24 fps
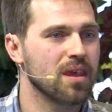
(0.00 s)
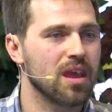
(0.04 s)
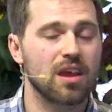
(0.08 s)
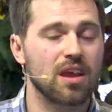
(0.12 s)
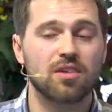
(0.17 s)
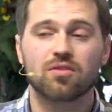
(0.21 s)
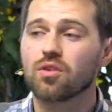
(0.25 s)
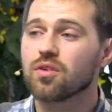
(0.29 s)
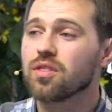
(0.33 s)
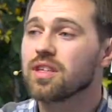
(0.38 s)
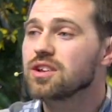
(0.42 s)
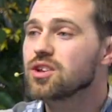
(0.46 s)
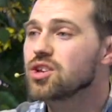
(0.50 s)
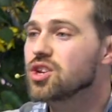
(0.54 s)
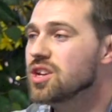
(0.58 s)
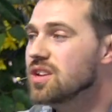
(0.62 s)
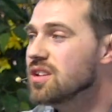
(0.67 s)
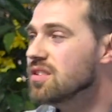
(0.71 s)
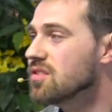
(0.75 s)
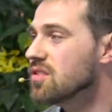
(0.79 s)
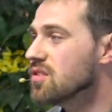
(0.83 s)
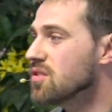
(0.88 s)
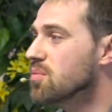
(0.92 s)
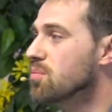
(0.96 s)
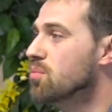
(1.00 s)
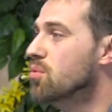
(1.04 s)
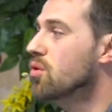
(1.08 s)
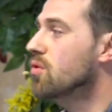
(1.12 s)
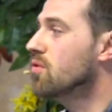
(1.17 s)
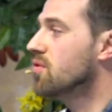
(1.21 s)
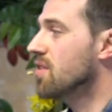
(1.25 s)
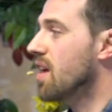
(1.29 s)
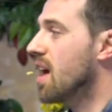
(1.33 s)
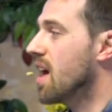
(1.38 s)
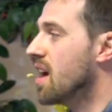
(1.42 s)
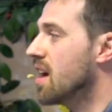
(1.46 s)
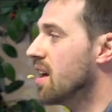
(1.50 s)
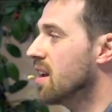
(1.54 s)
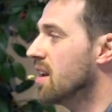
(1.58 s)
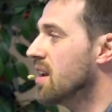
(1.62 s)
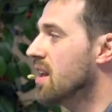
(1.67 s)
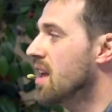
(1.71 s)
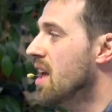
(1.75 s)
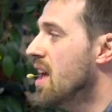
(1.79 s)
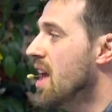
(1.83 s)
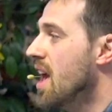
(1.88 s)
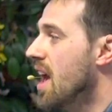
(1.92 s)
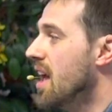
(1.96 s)
And so then Jesus moves
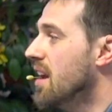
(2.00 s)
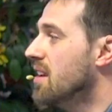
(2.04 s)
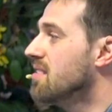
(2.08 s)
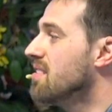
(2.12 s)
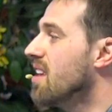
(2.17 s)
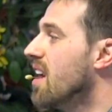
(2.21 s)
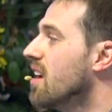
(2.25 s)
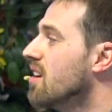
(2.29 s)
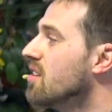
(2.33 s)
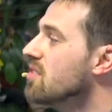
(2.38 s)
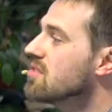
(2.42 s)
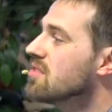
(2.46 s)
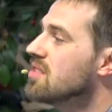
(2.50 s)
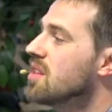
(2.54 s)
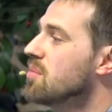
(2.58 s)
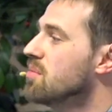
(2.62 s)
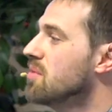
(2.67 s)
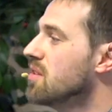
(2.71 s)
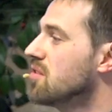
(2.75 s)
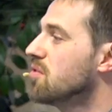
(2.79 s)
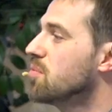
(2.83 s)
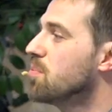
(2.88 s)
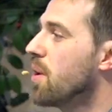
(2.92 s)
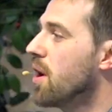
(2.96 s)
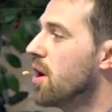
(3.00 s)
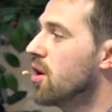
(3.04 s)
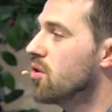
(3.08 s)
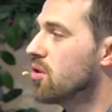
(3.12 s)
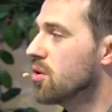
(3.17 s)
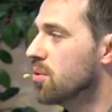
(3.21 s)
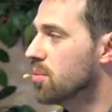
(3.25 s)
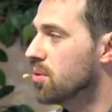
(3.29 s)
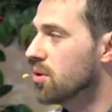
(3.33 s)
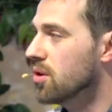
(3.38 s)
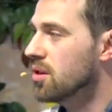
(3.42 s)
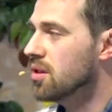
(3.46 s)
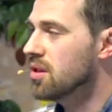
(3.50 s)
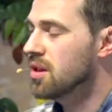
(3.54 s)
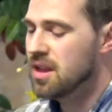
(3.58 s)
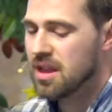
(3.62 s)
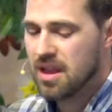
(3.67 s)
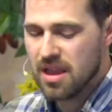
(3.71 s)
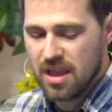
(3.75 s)
on and tells them this parable.